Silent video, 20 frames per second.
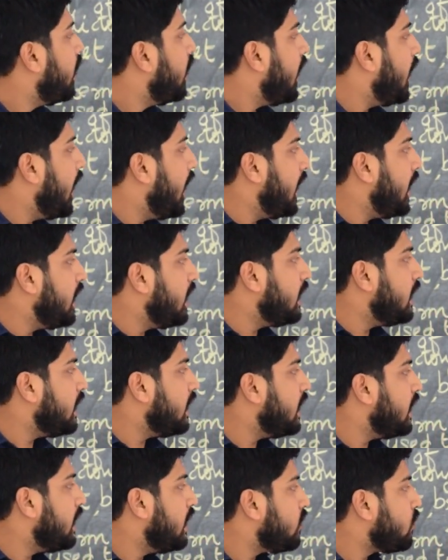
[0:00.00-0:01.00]

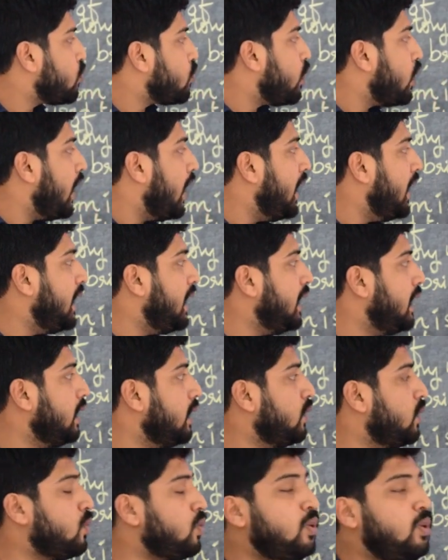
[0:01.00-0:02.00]
and
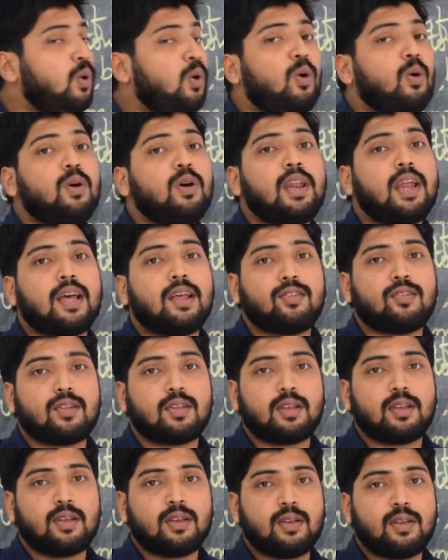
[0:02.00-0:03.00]
sliding through long
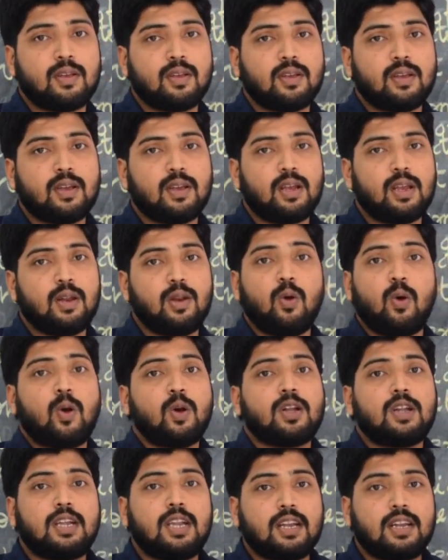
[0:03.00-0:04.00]
grass.
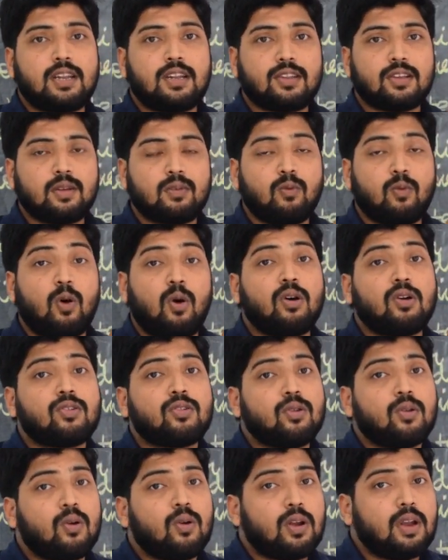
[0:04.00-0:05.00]
Not it
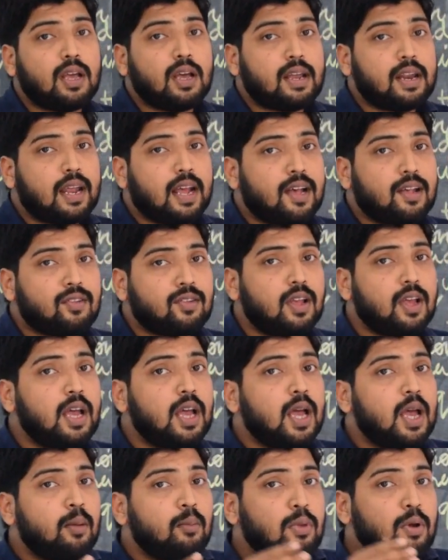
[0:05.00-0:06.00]
walks on the grass,
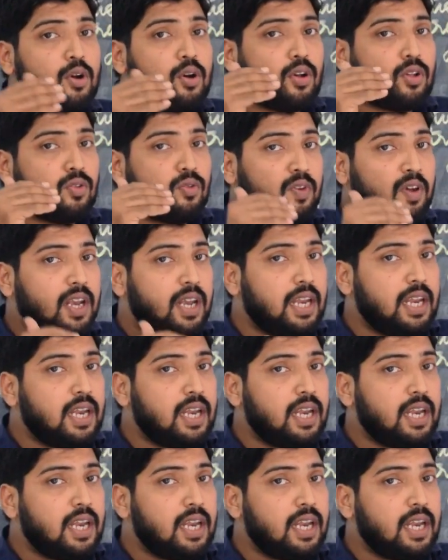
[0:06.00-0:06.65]
because when